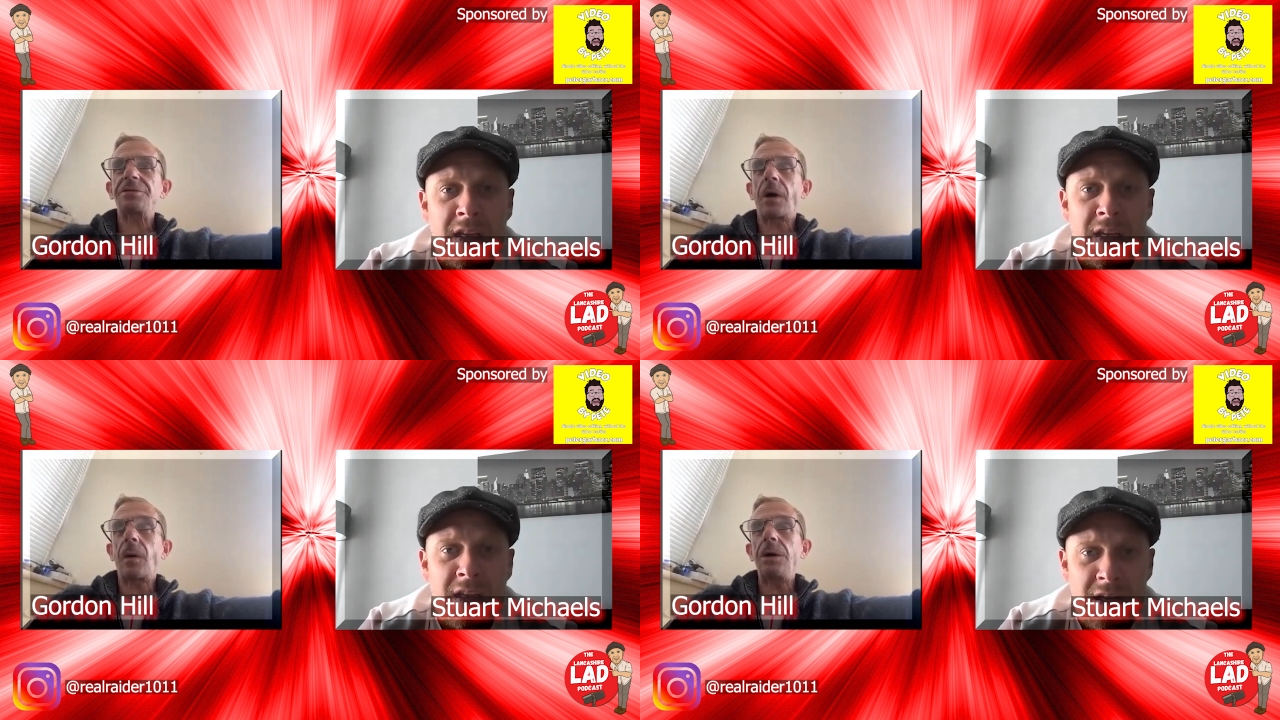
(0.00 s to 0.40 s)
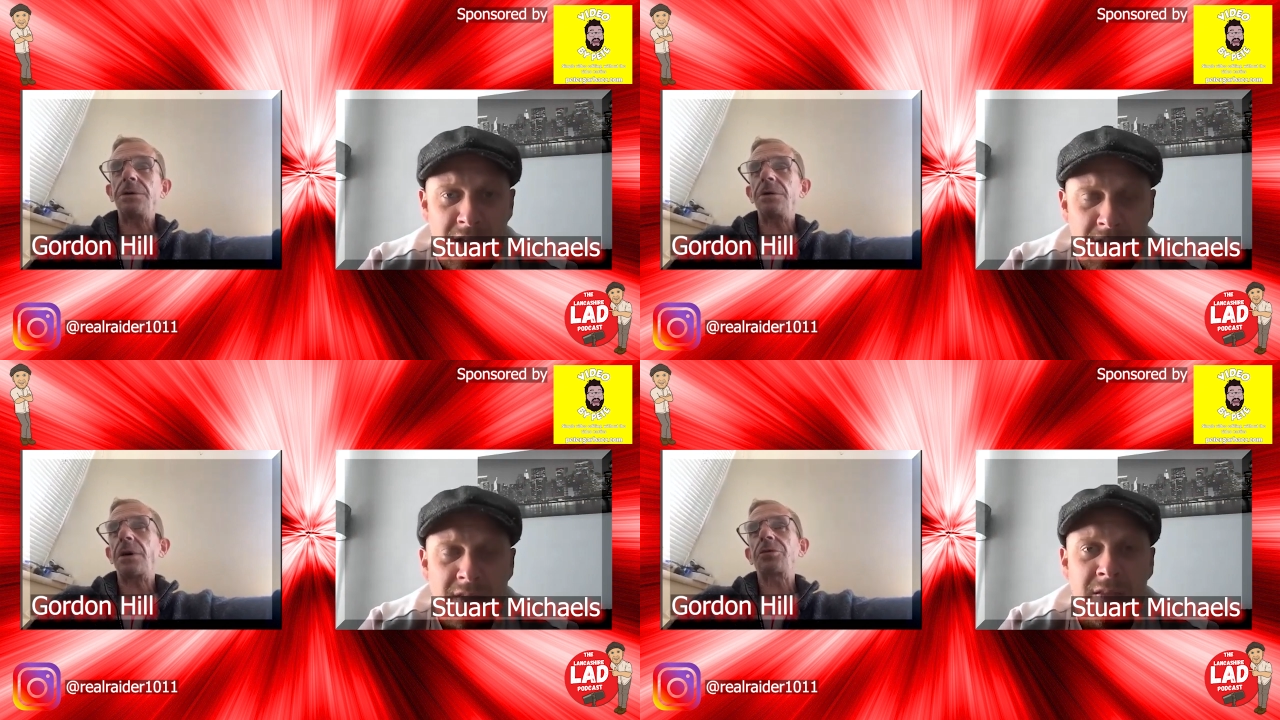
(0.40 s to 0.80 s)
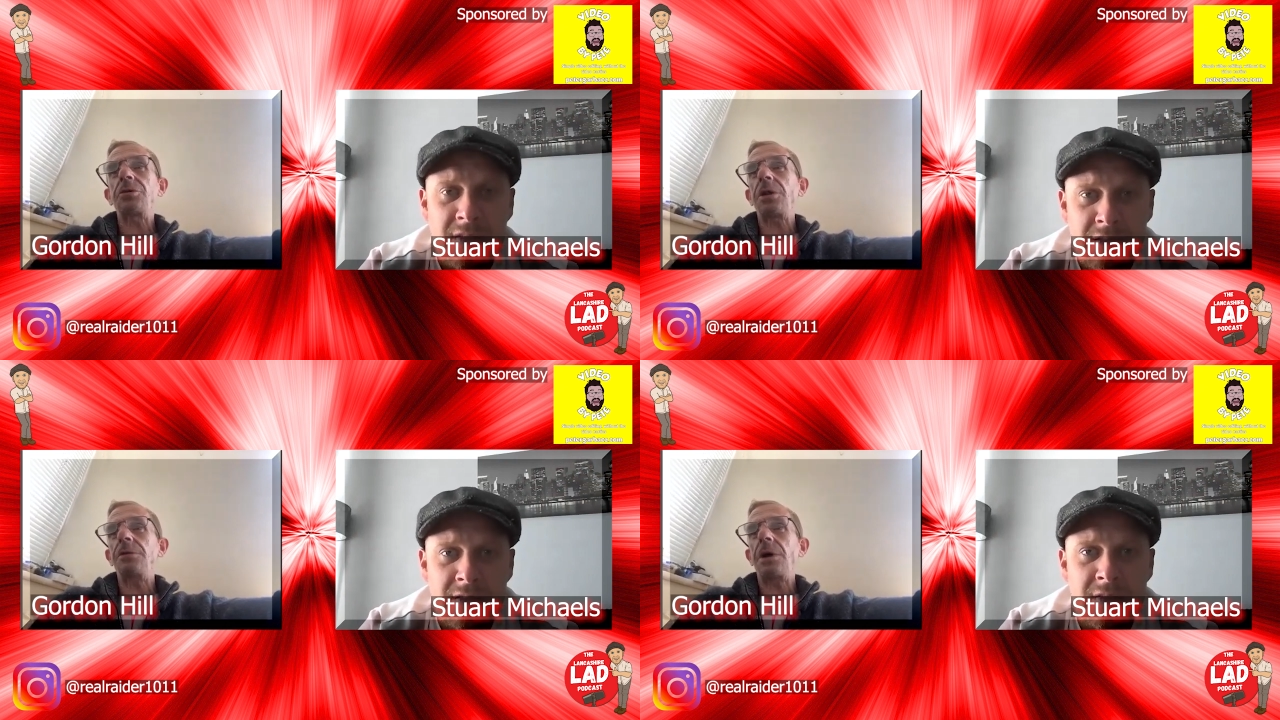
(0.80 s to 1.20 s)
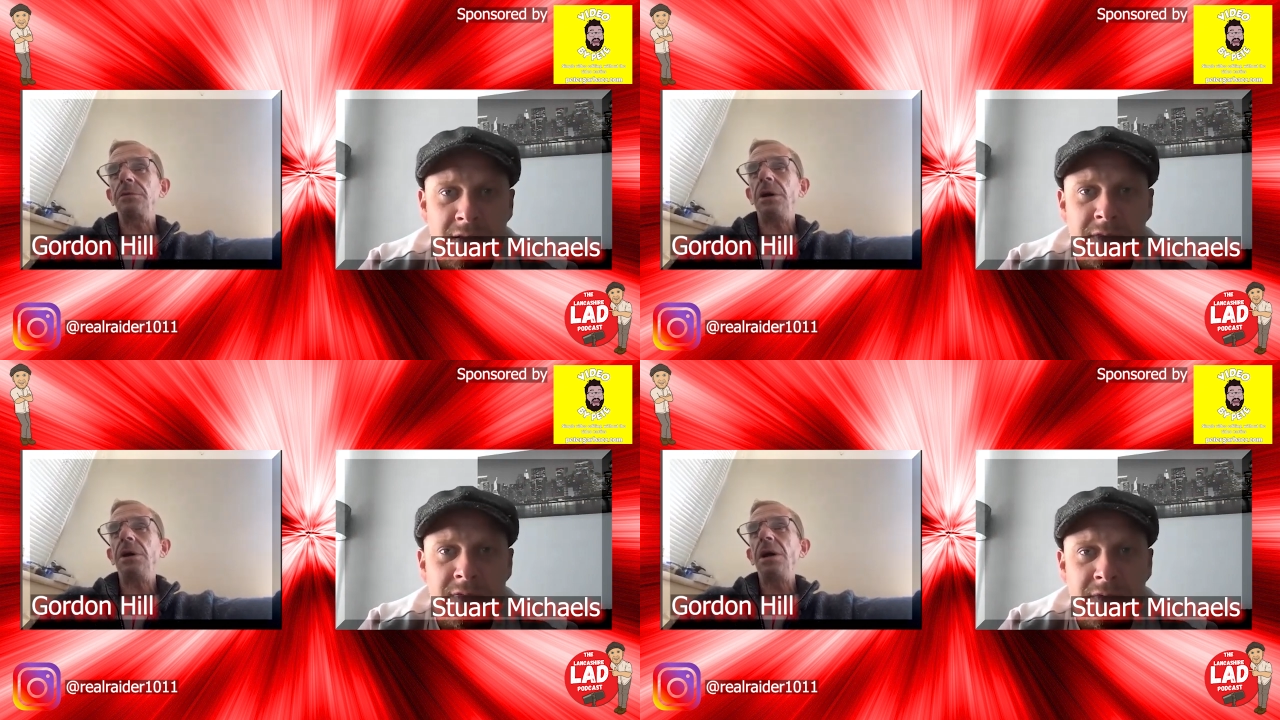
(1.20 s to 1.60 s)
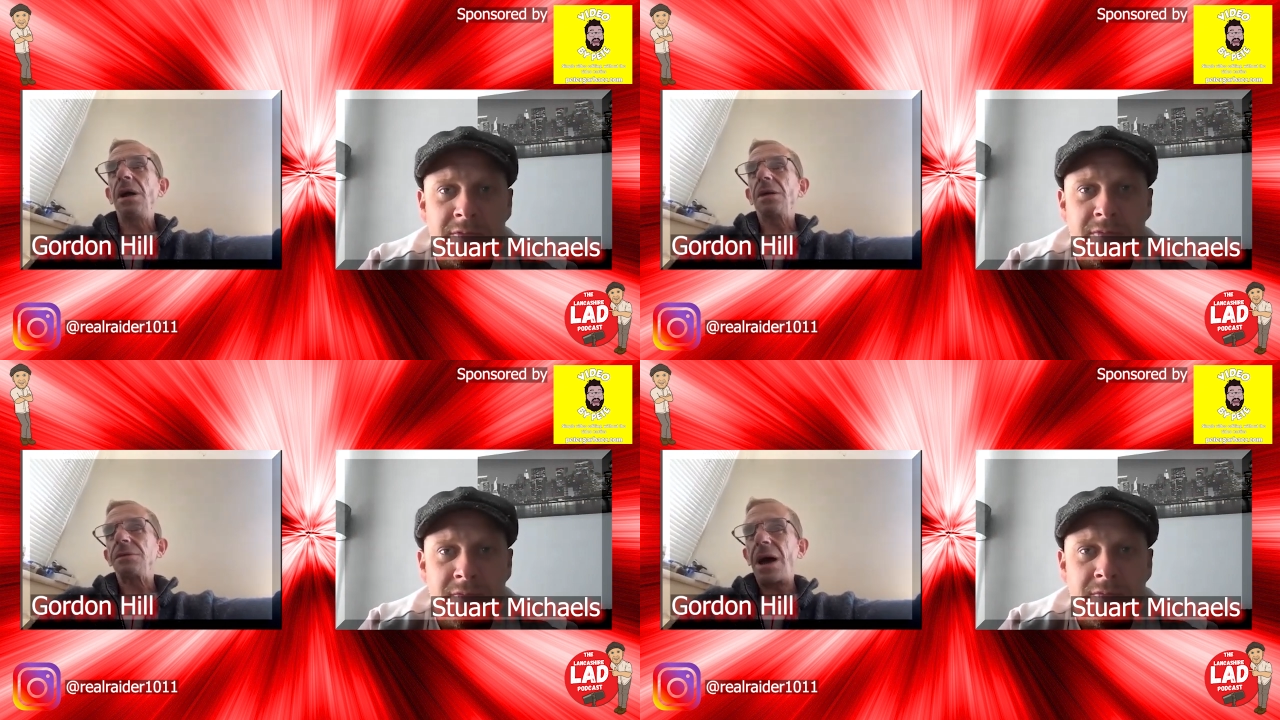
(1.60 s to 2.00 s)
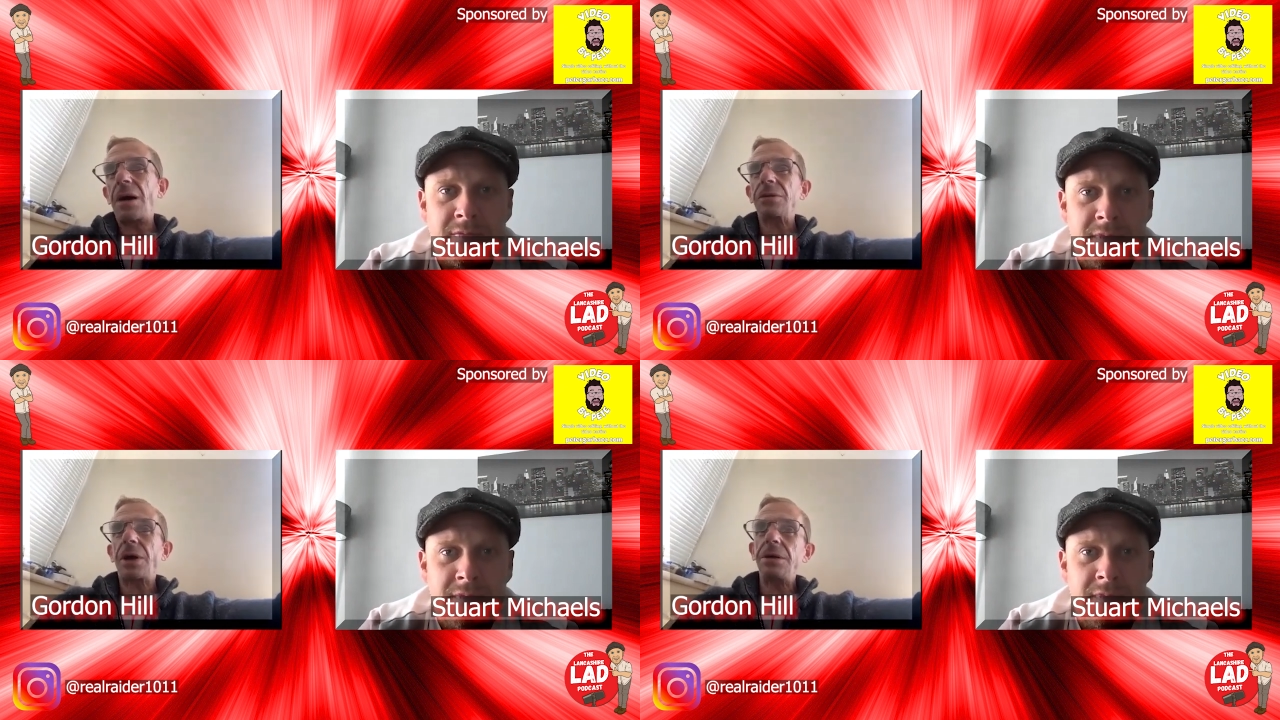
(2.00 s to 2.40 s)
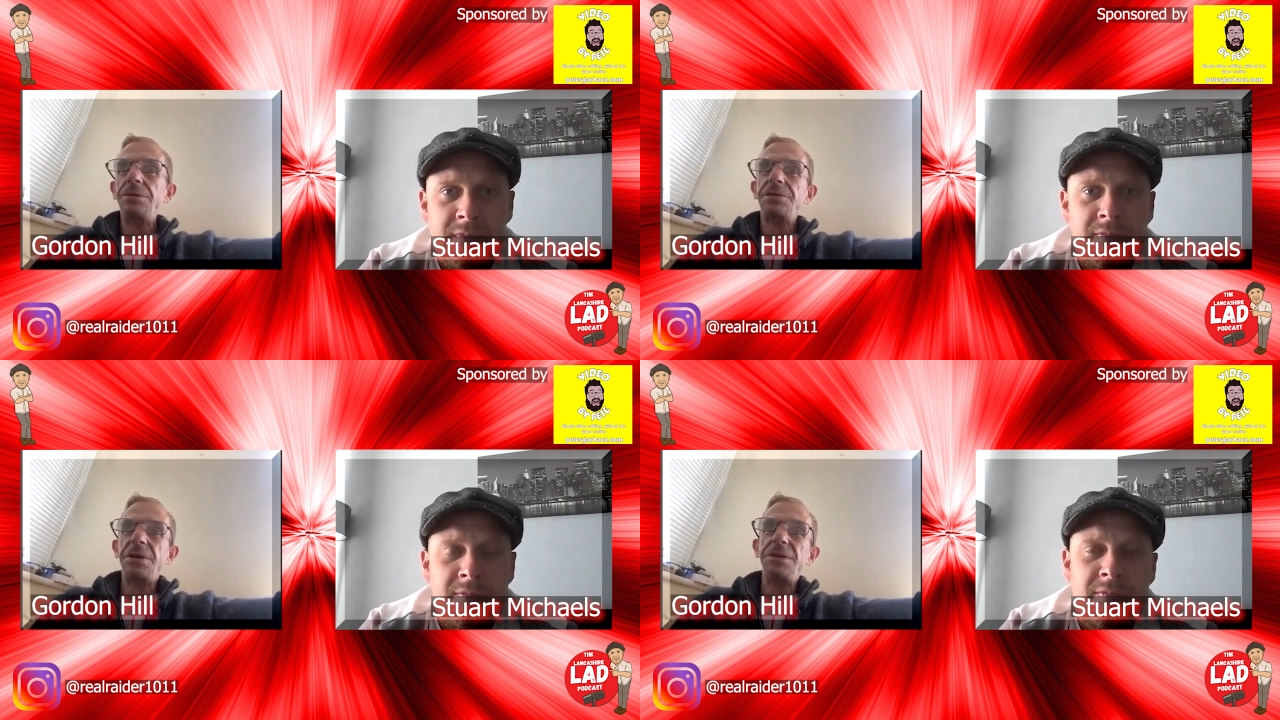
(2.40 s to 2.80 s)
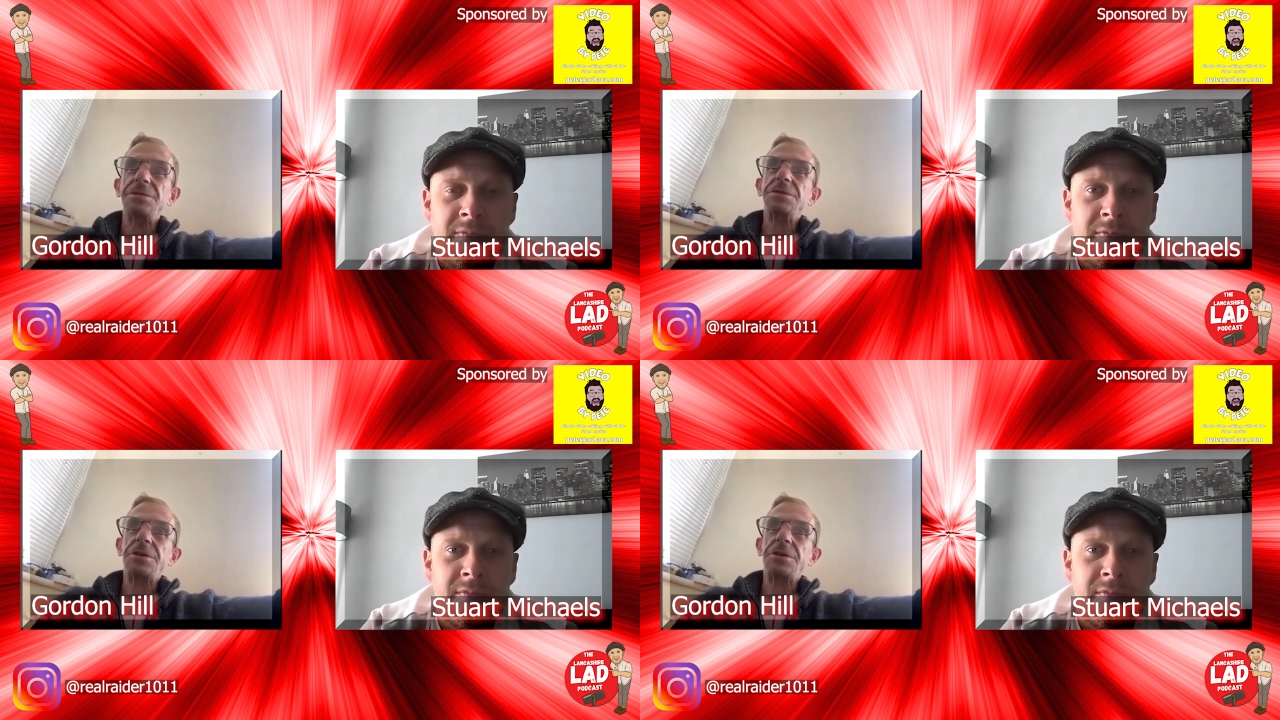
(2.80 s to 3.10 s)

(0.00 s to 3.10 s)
Speaker 1: started. I didn't know nowhere. Nowadays, it isn't